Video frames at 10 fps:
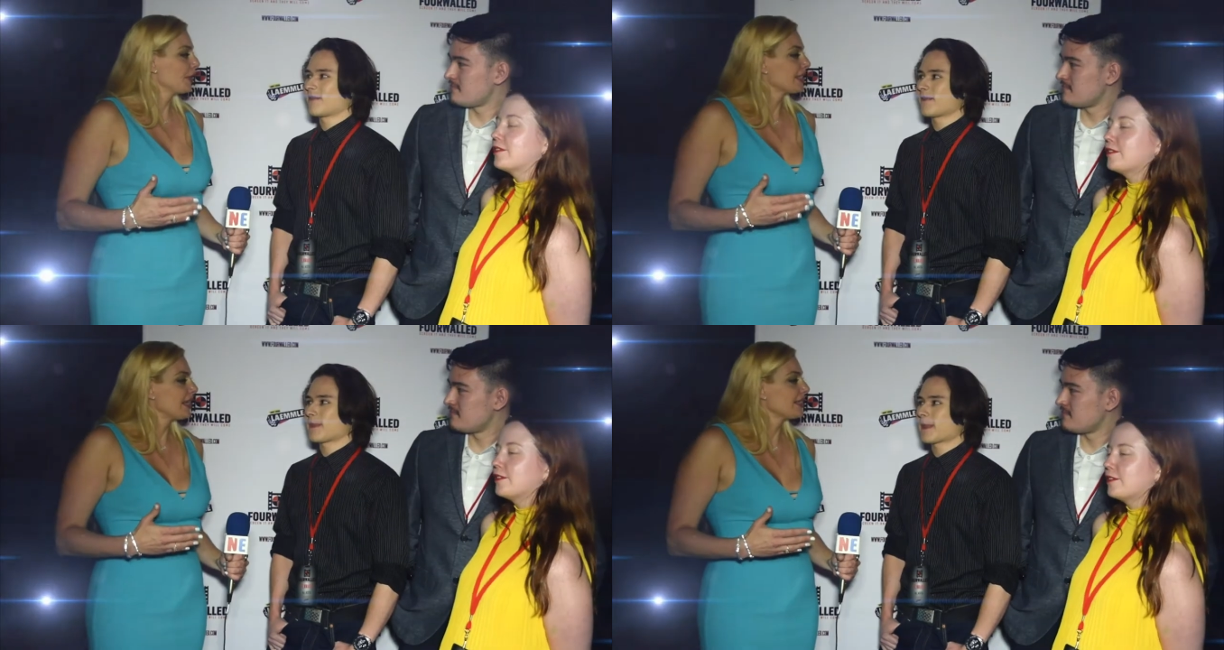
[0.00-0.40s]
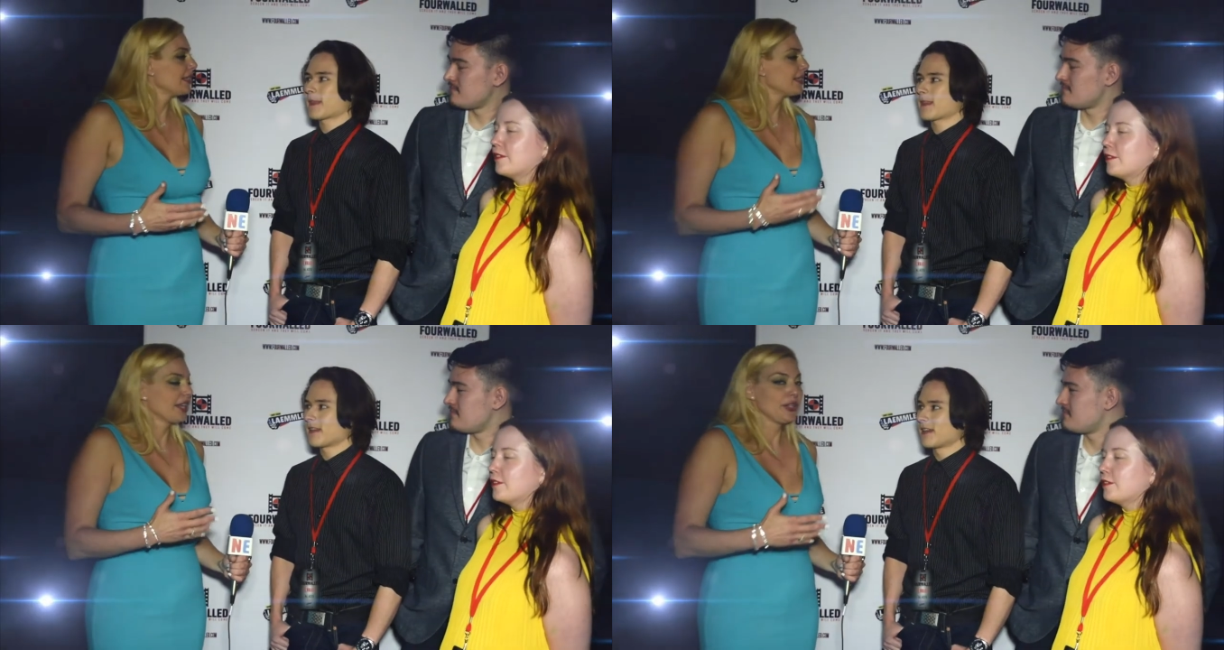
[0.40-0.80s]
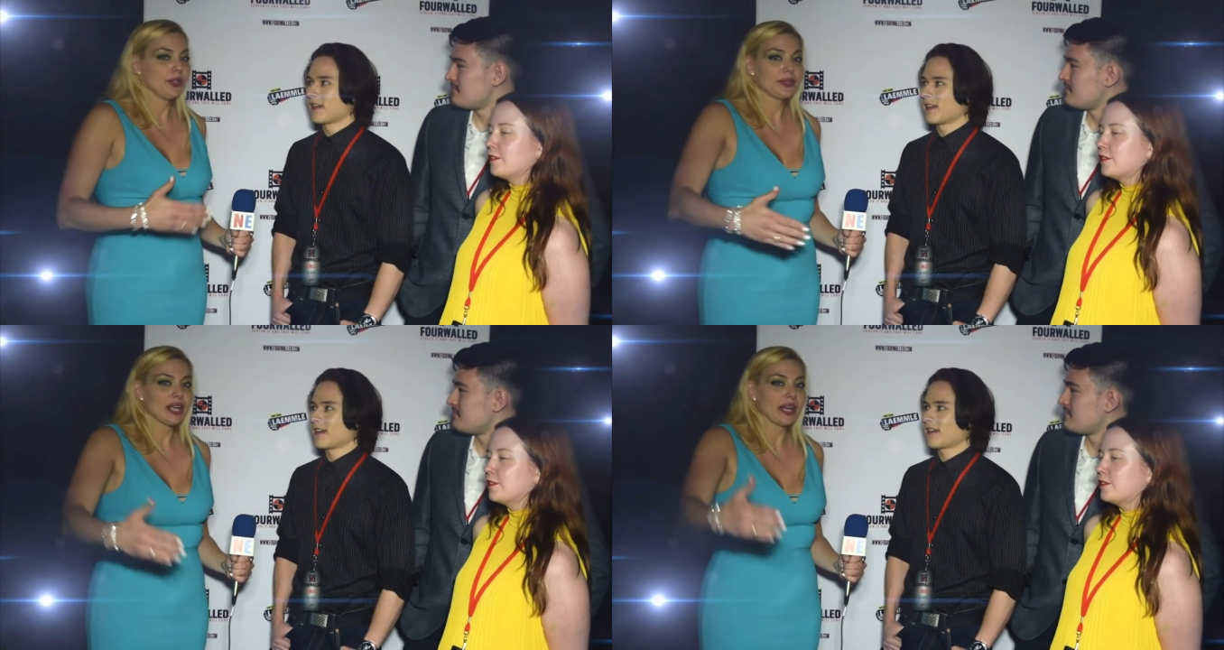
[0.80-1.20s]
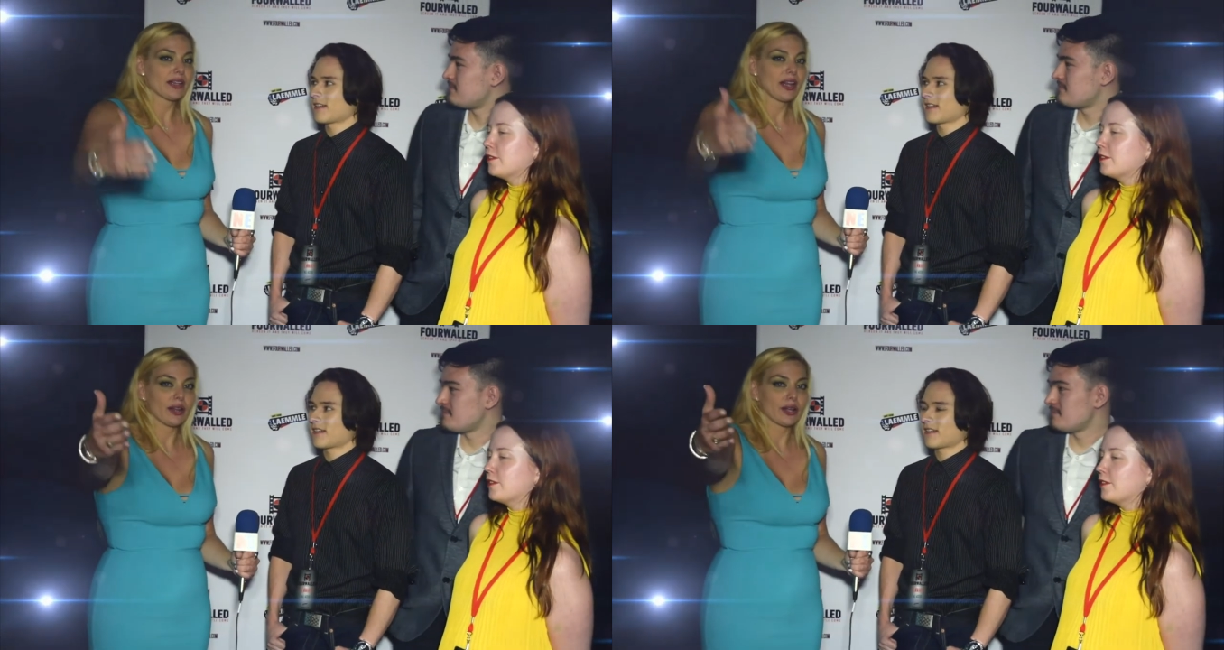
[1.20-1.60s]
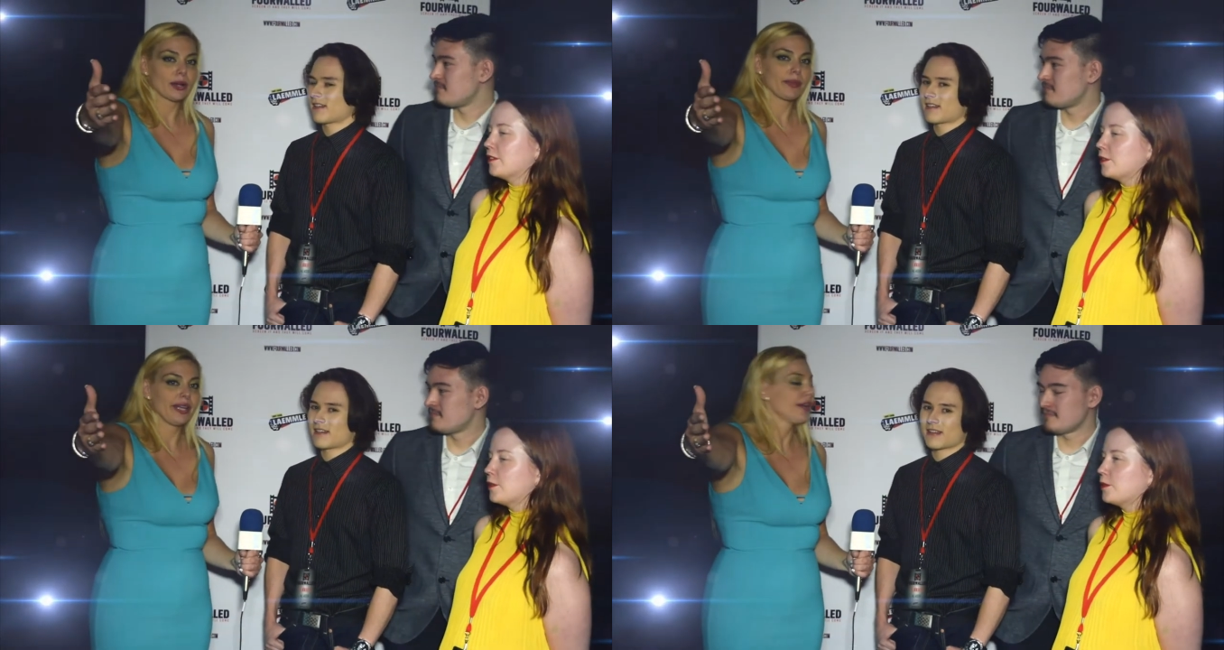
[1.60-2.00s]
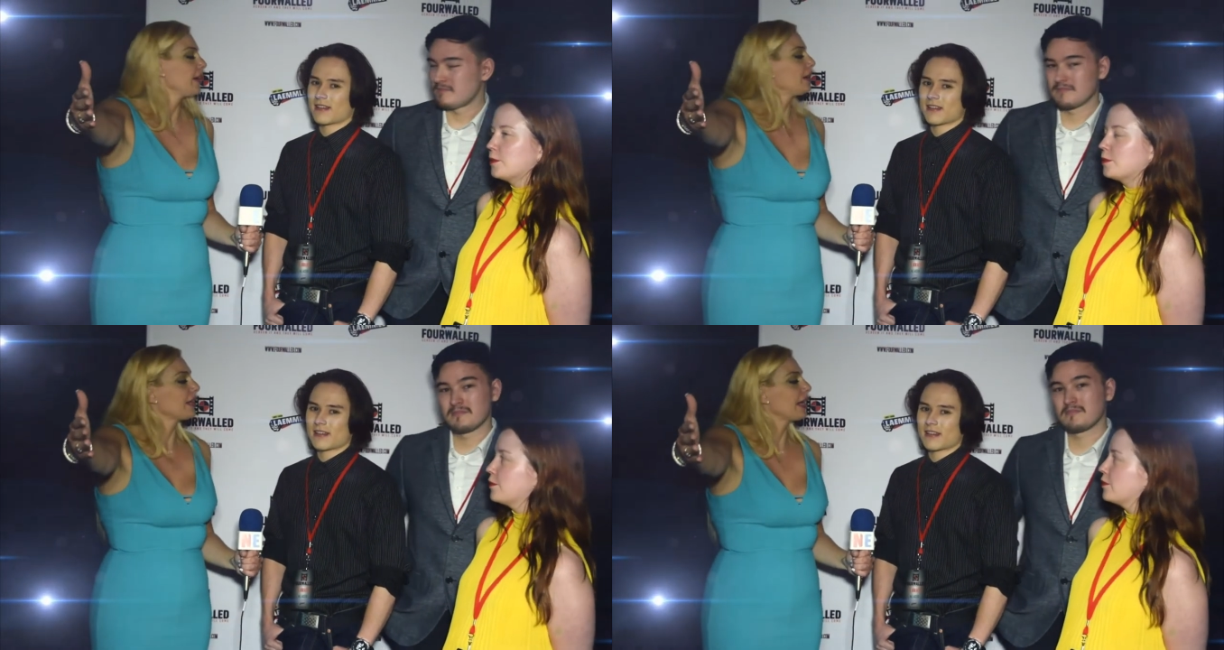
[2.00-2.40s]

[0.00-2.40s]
Speaker 1: into existence, can yeah. you tell a little bit